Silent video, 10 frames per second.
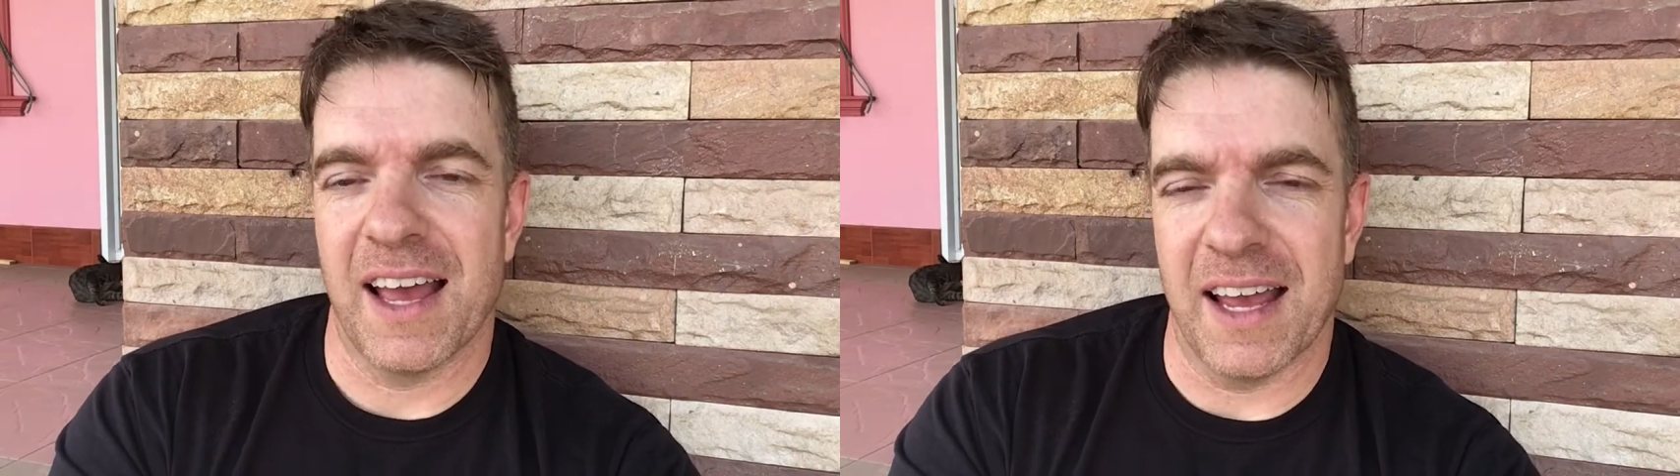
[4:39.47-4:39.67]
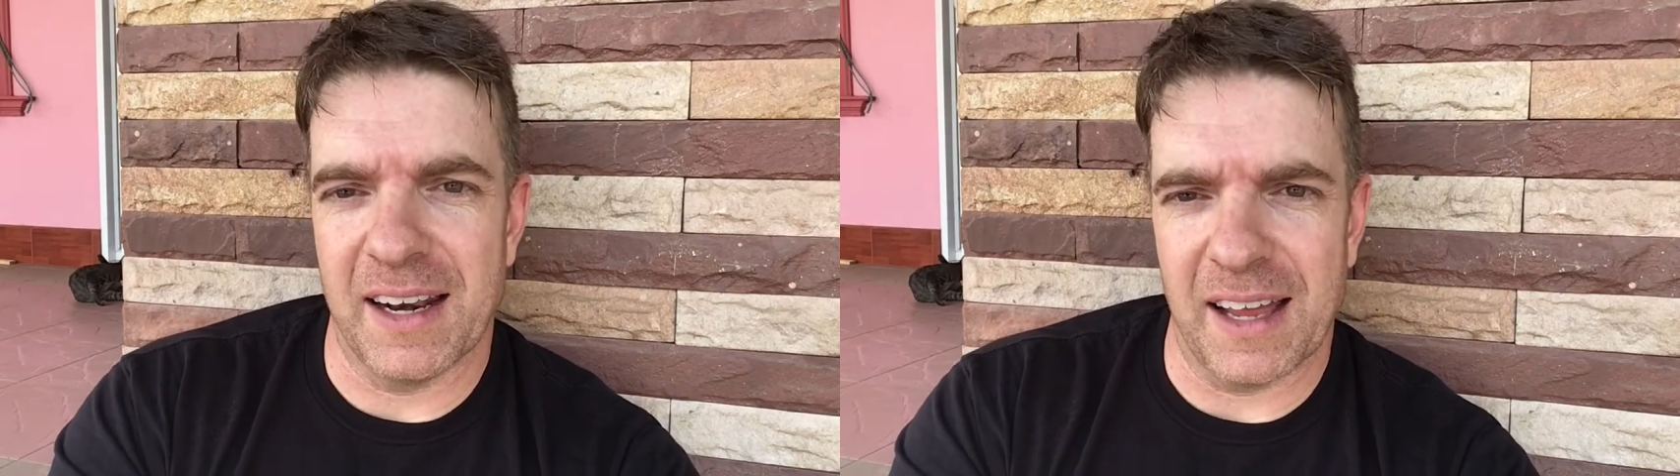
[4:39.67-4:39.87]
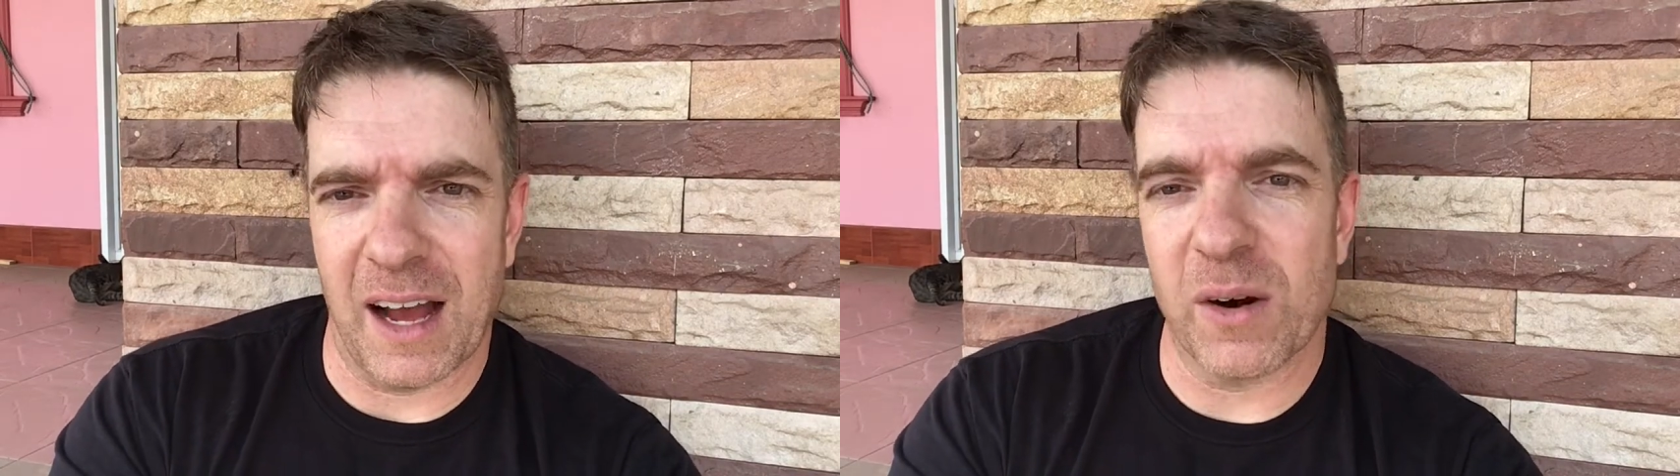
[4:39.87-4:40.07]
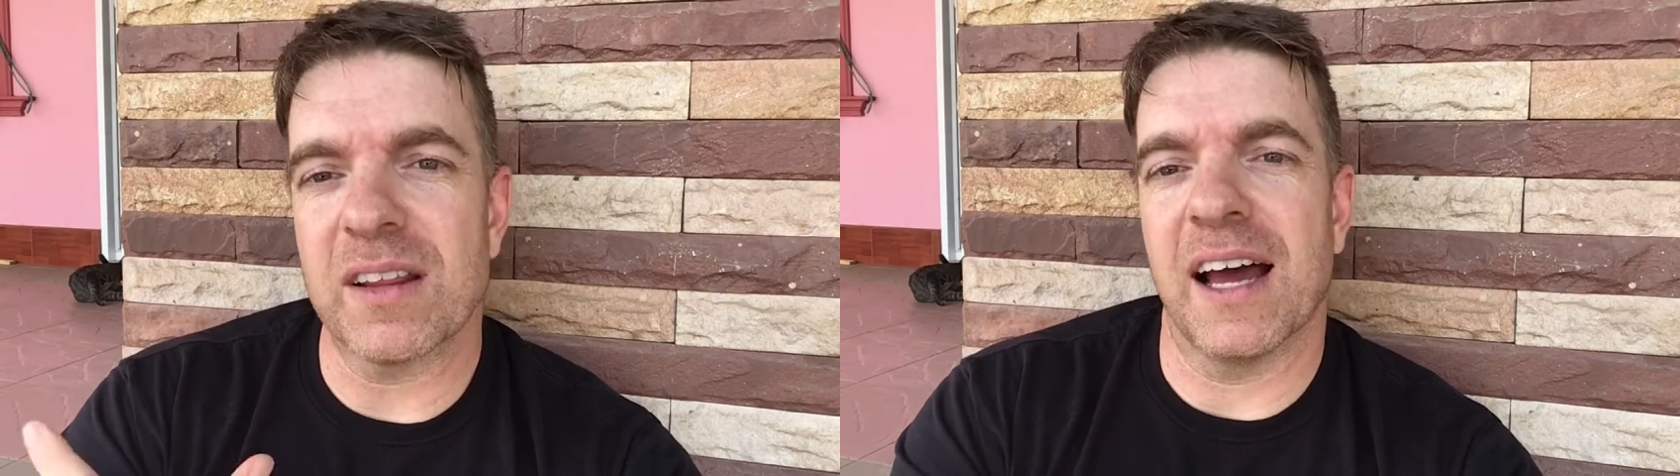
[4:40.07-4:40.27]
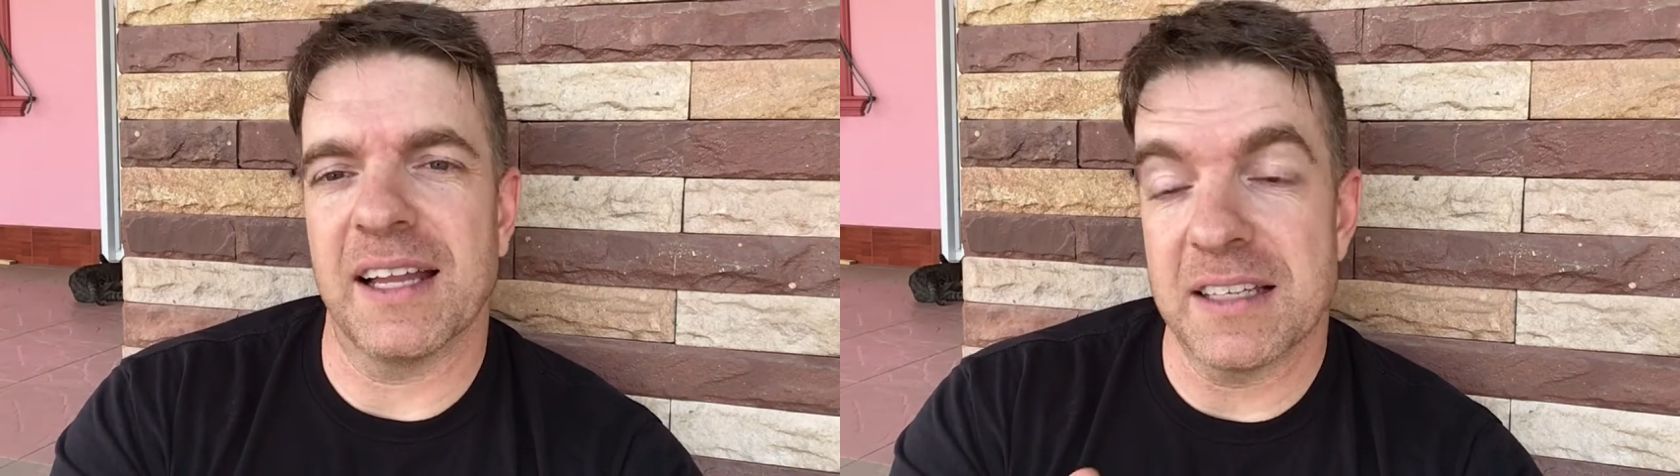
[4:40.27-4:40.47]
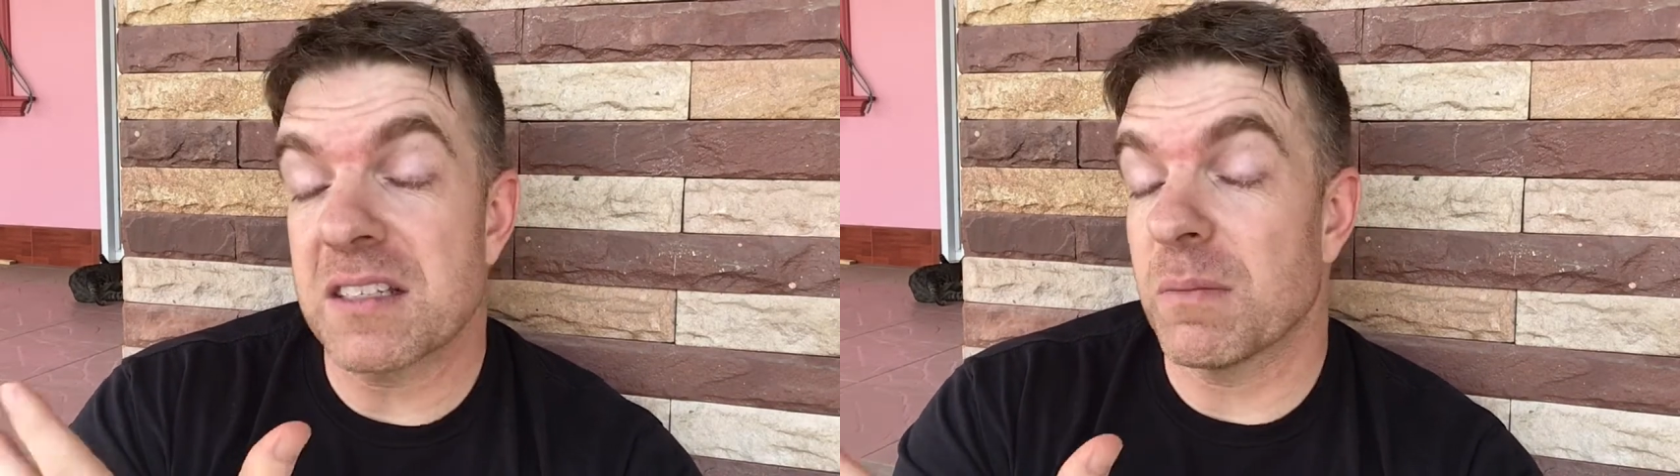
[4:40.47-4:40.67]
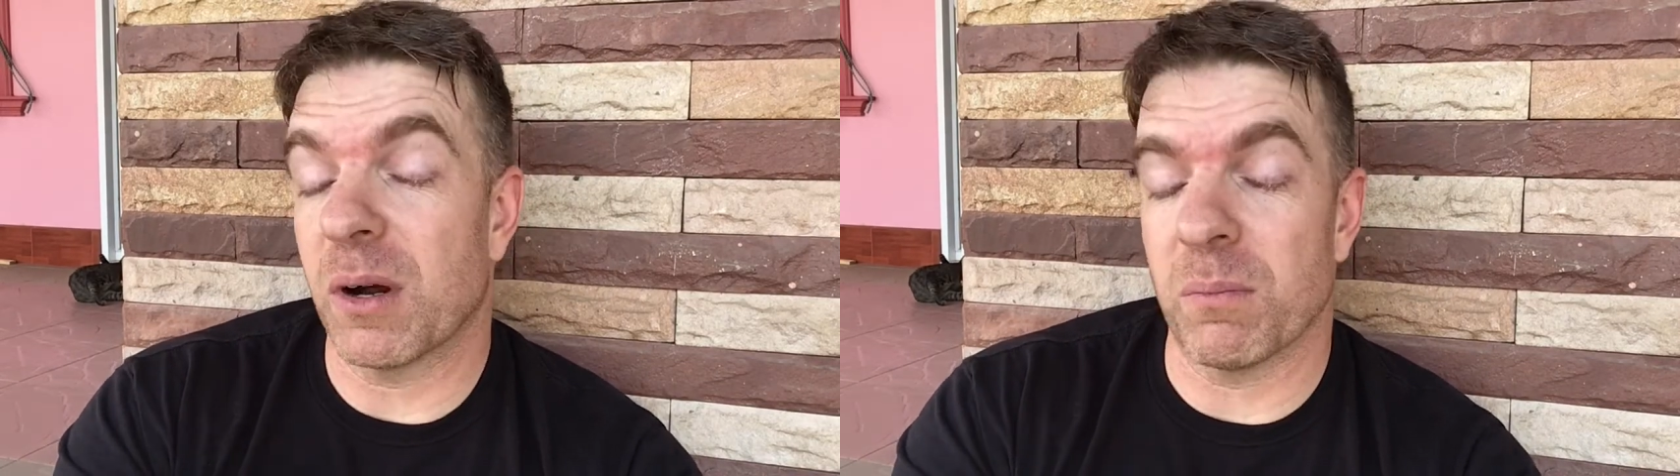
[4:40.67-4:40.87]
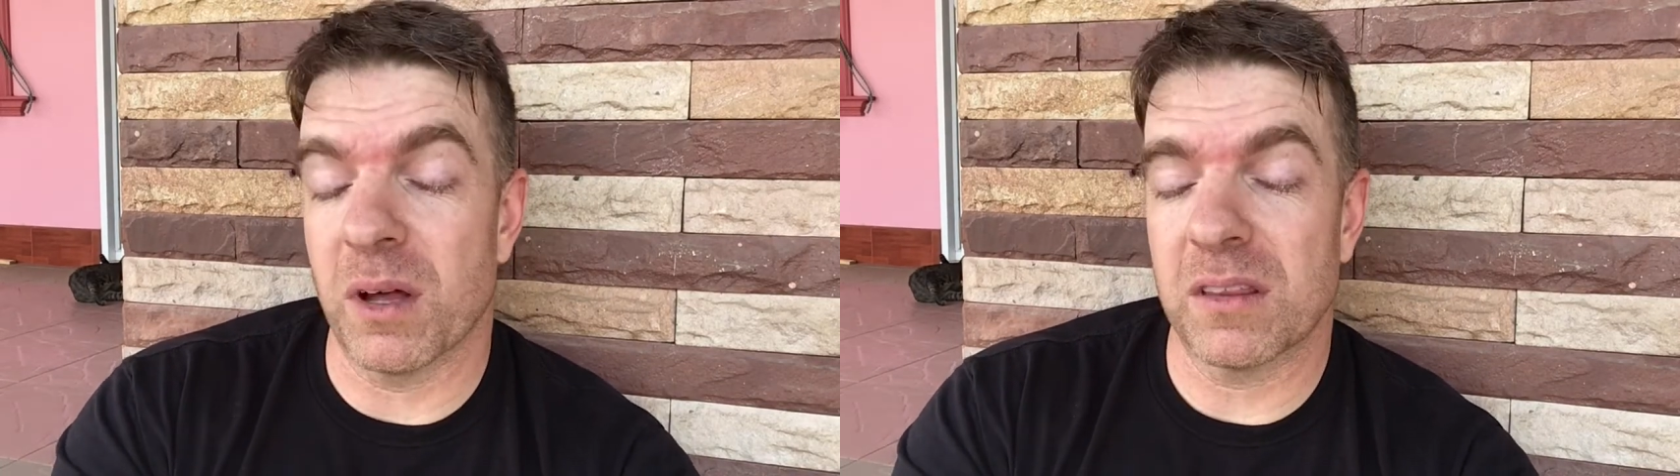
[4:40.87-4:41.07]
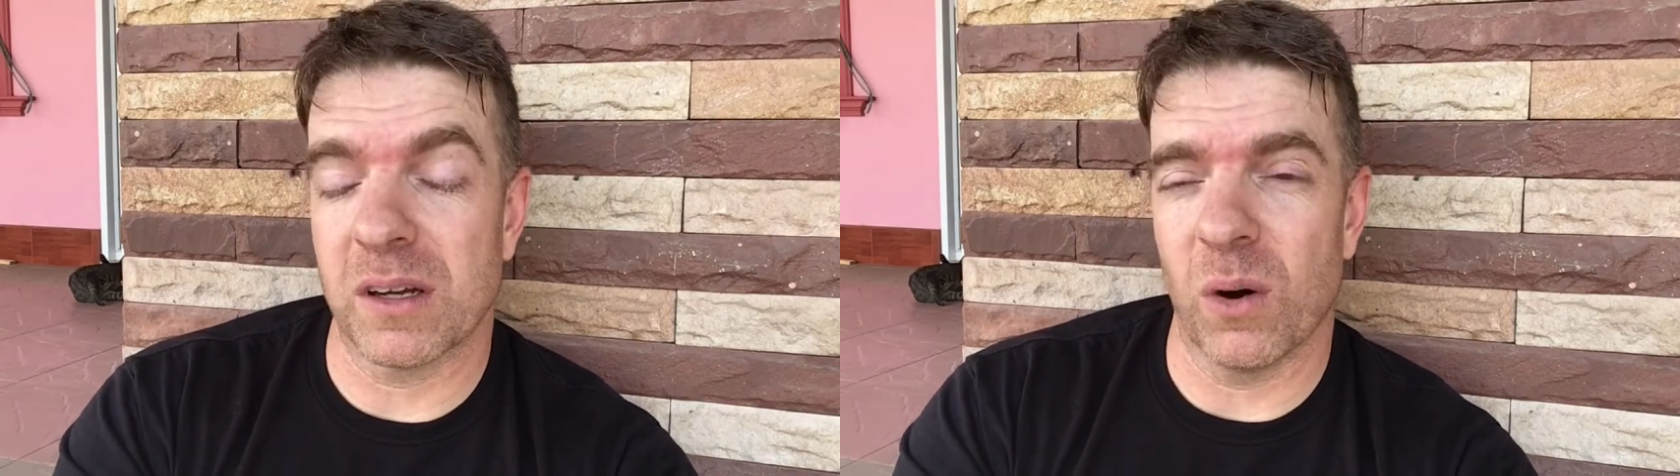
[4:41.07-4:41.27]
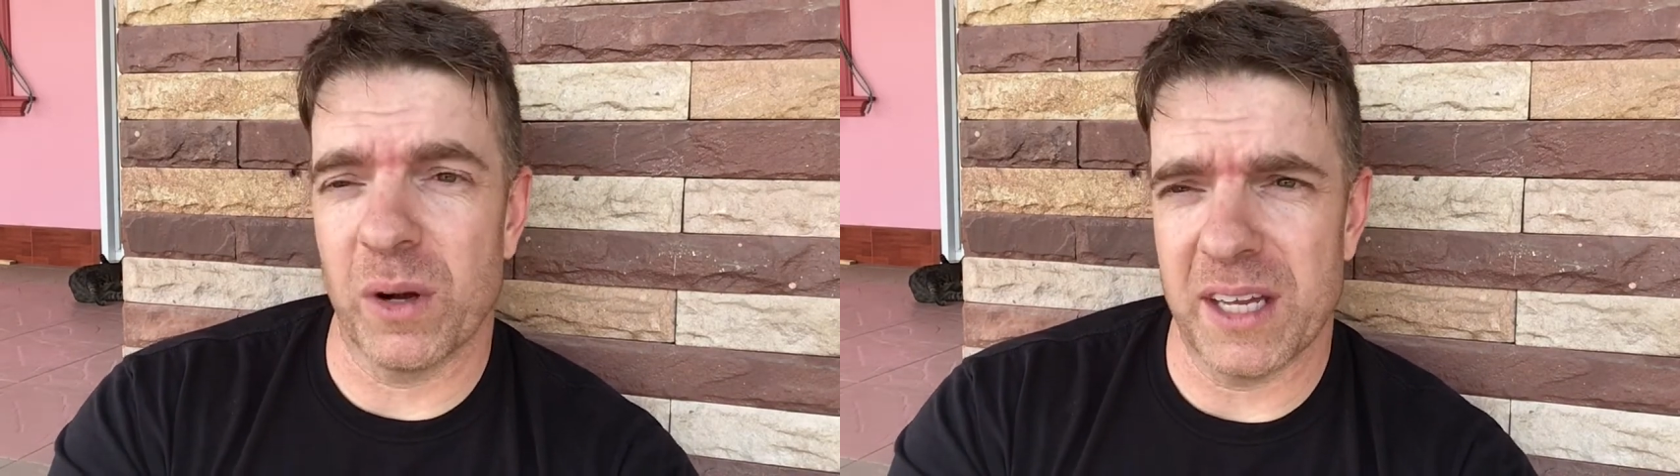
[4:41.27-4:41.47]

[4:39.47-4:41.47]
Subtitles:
And out of that, this is about a month ago,